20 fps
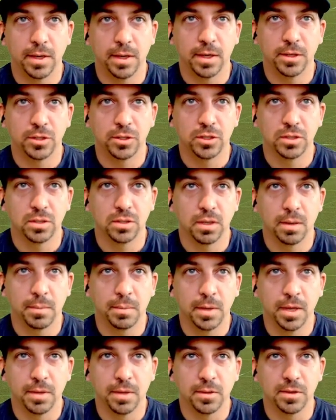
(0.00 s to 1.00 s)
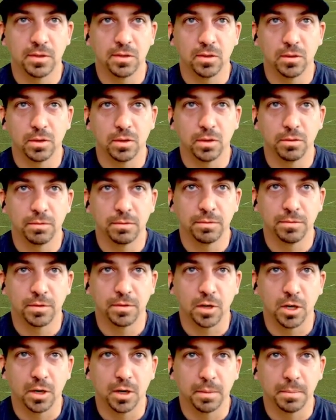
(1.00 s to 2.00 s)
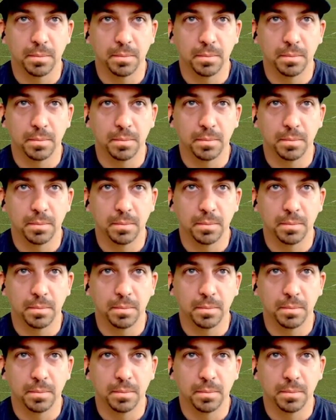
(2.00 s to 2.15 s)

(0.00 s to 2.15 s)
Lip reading: inch. I'm gonna hit this a little firm.